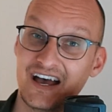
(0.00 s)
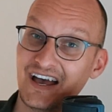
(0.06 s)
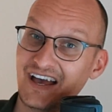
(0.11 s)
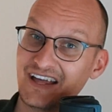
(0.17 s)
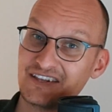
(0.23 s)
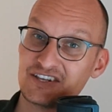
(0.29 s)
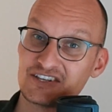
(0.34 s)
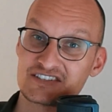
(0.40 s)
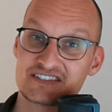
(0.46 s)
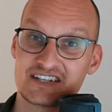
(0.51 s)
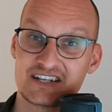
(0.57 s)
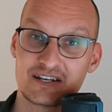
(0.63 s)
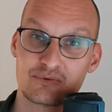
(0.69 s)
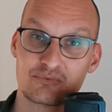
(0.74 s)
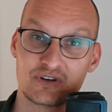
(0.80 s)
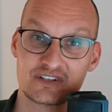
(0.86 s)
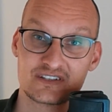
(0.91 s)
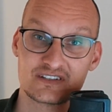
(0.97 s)
and doesn't hear
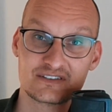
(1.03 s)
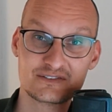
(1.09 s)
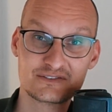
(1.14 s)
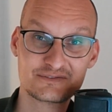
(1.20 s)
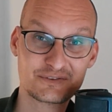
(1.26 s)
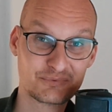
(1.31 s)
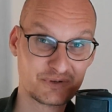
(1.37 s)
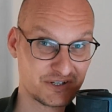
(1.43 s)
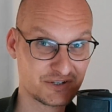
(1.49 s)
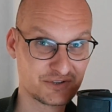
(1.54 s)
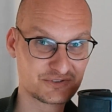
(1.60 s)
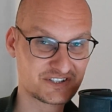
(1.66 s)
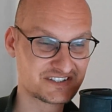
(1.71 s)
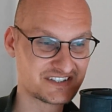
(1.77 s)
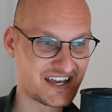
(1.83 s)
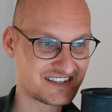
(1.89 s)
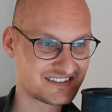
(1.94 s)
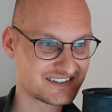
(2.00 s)
what the Windows
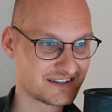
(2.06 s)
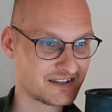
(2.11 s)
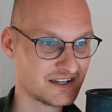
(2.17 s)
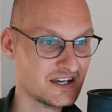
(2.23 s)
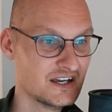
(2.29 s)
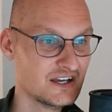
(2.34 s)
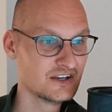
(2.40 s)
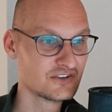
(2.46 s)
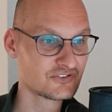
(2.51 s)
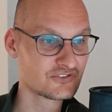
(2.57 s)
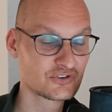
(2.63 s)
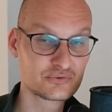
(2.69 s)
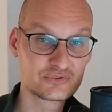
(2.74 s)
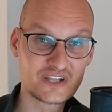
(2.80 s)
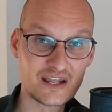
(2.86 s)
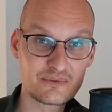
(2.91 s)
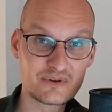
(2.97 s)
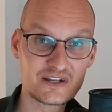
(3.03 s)
is asking. So
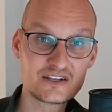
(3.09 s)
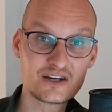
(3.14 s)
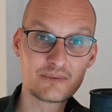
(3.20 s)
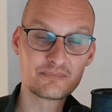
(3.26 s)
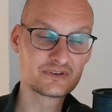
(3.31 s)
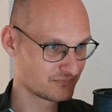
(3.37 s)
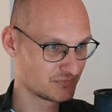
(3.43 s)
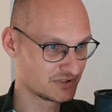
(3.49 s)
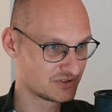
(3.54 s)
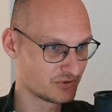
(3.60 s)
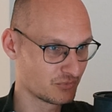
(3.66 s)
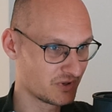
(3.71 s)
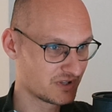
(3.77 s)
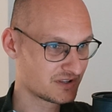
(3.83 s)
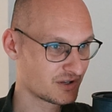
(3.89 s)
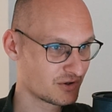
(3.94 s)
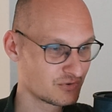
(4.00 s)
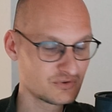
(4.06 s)
that will end up with the
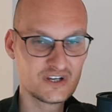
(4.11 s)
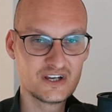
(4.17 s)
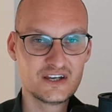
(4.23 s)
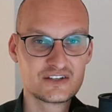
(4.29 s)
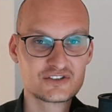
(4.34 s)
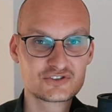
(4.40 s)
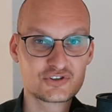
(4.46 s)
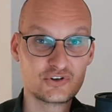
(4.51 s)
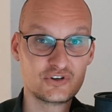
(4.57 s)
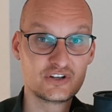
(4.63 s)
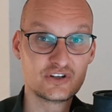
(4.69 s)
window turning